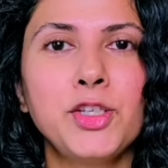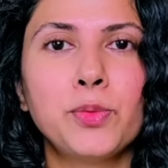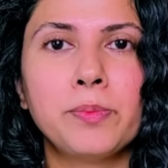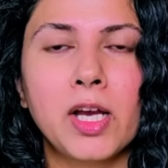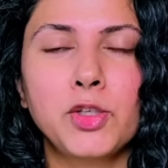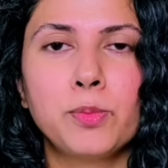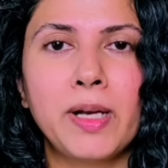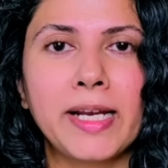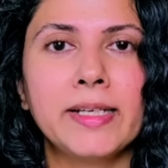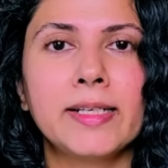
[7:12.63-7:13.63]
you
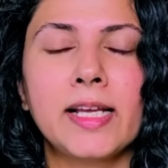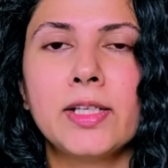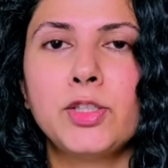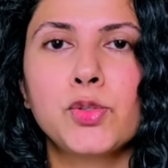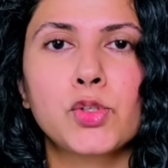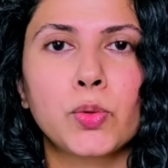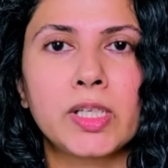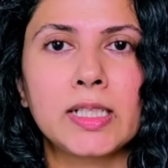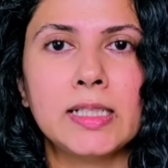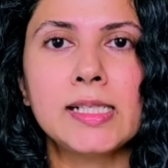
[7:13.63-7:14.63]
blend it and then you store
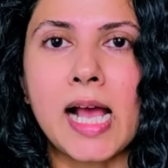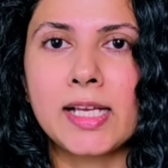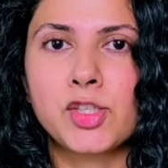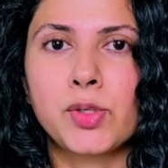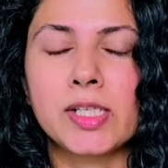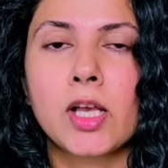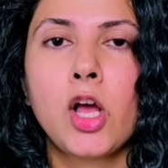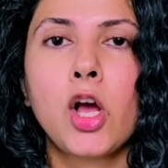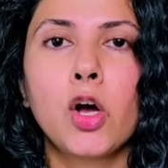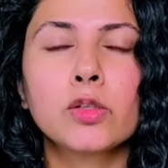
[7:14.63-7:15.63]
it in these ice trays.
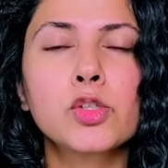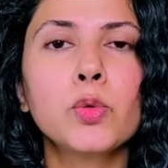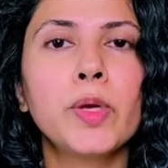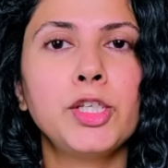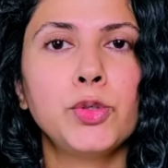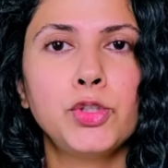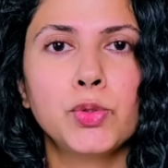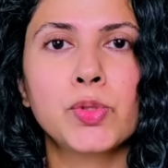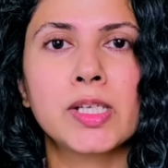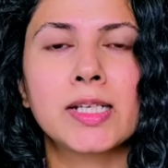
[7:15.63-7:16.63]
Also, when you
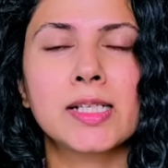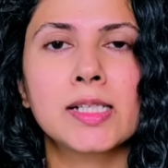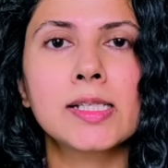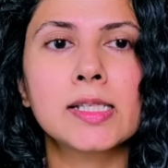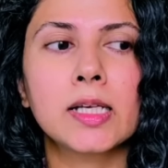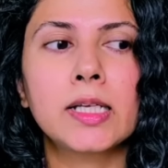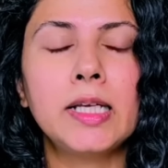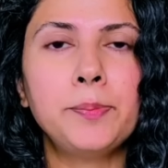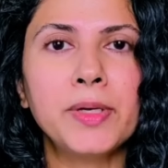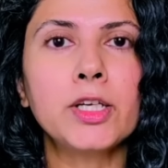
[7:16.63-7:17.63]
use it, just
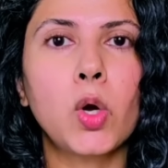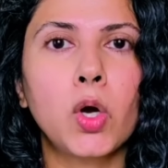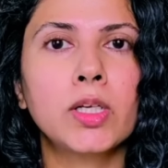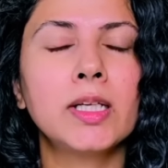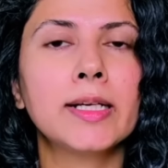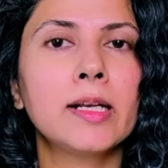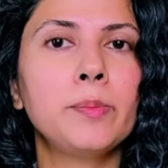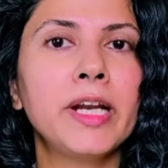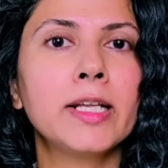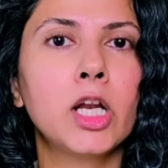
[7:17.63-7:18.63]
keep it on a little
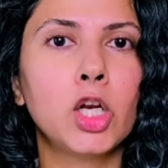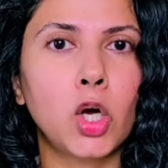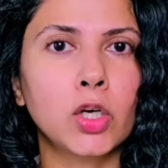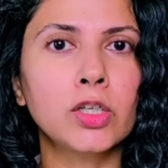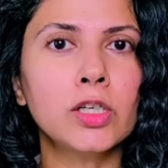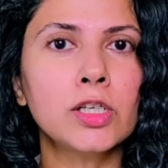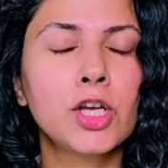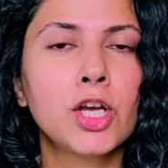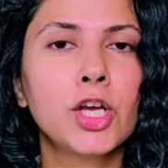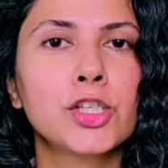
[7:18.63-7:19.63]
bit longer
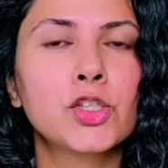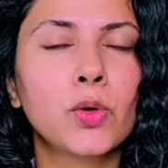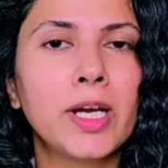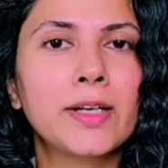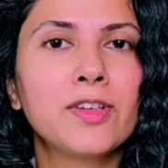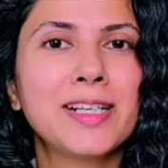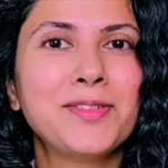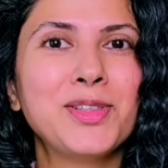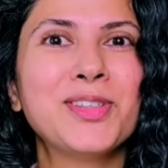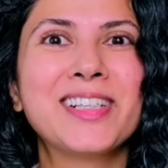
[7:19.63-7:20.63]
so it will
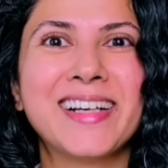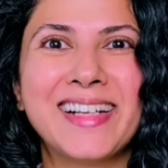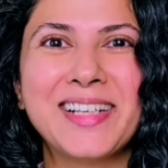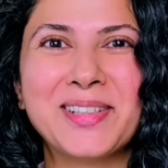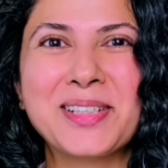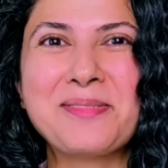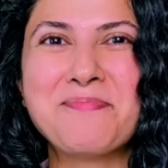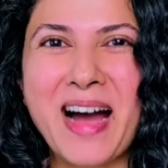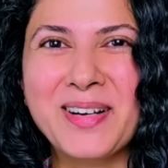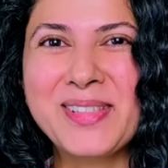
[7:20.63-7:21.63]
give you a really
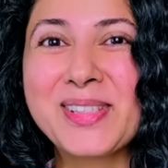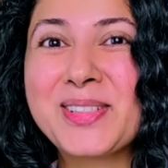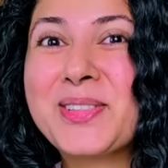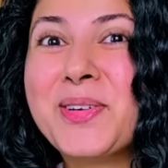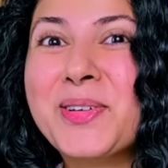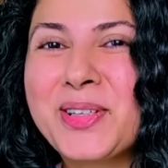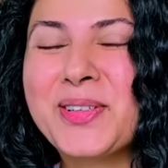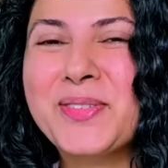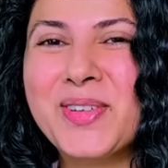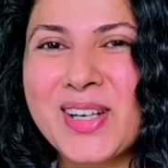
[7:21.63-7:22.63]
good bounce. Don't
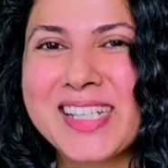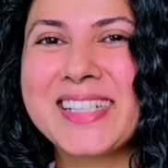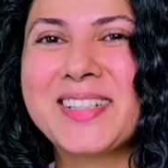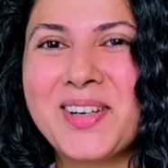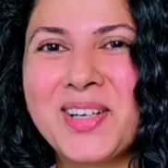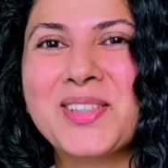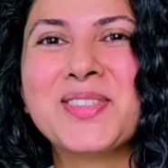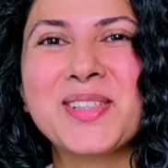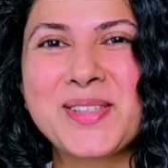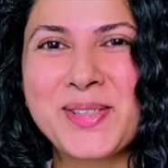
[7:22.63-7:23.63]
wash it
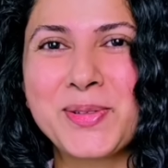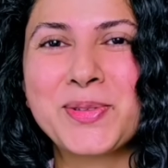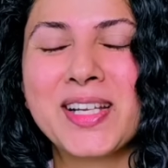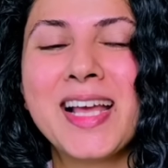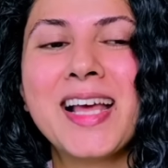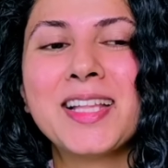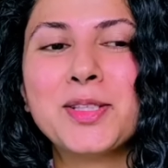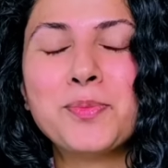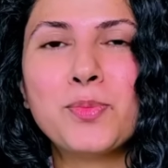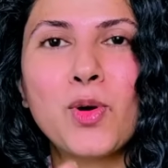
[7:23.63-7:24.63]
off soon.
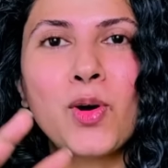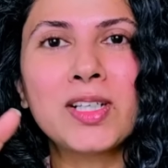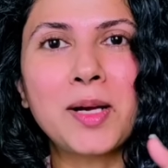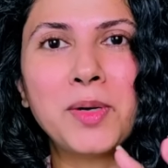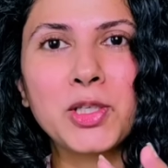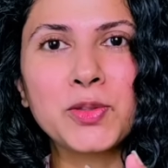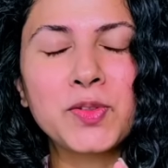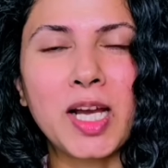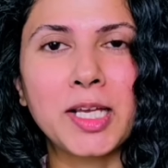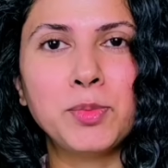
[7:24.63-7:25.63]
The more amount
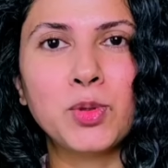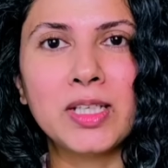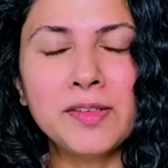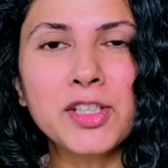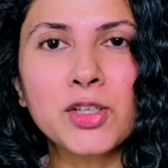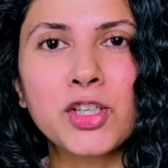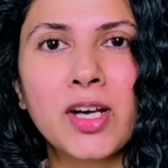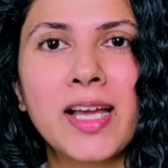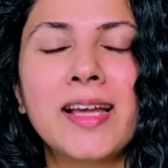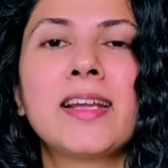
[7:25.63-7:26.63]
of time you leave it on your
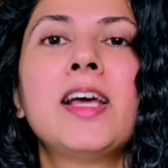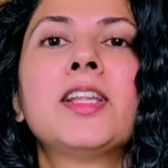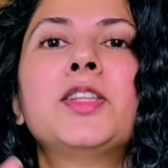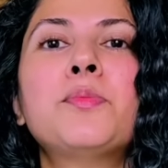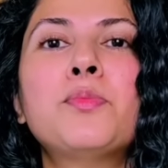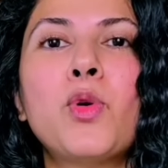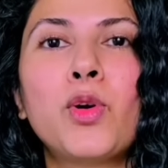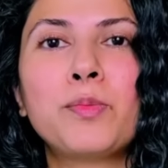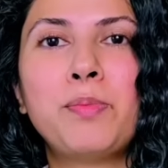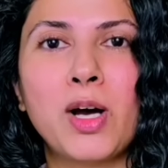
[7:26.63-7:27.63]
hair, the
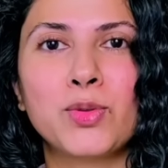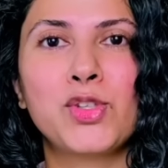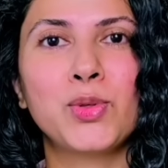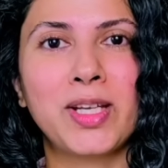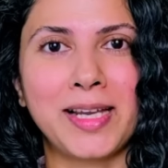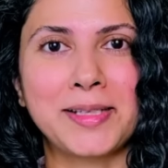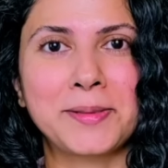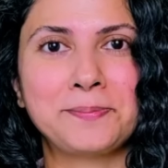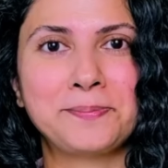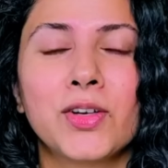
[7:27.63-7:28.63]
more bounce you
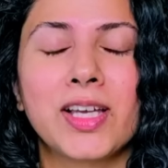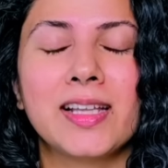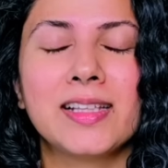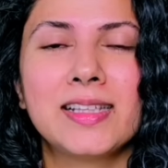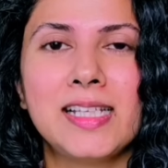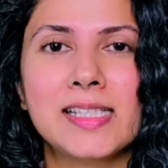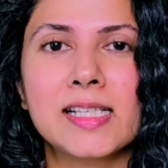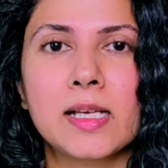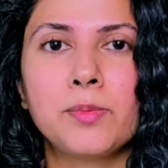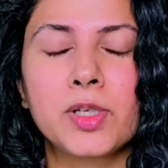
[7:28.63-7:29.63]
get. Okay, these
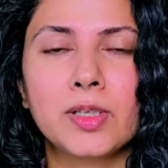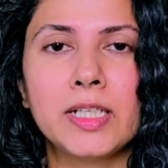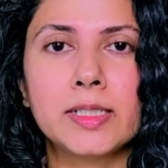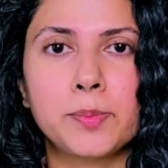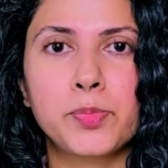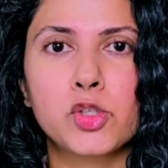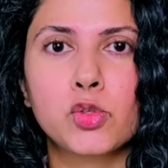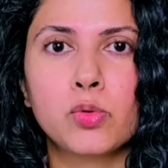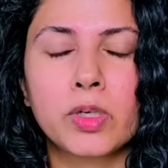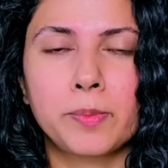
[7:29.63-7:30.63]
are some really tips
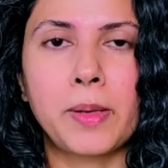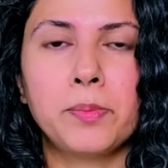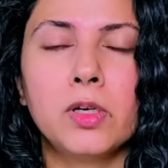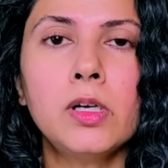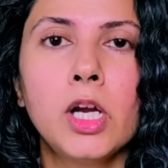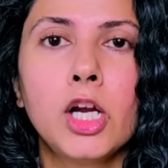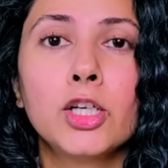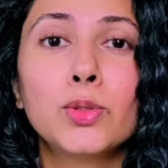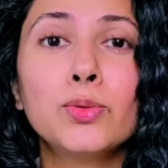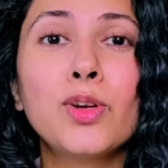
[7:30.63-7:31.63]
to remember.
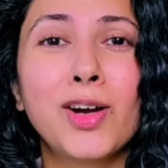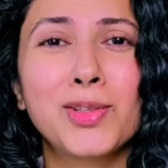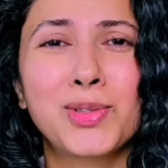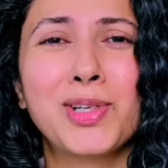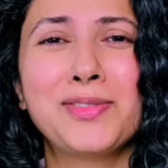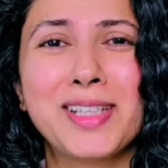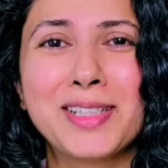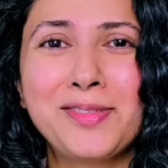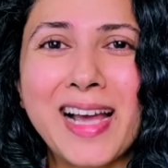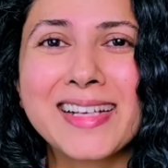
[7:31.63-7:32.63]
Do not throw away
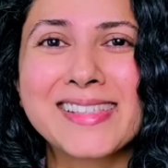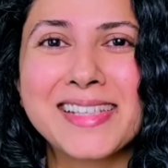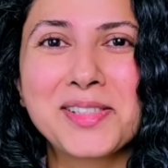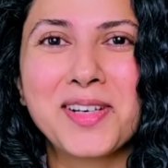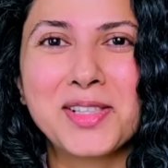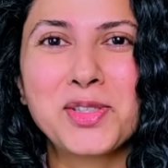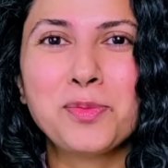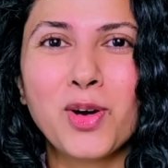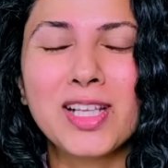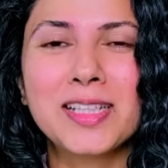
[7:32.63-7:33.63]
the flax seeds once you boil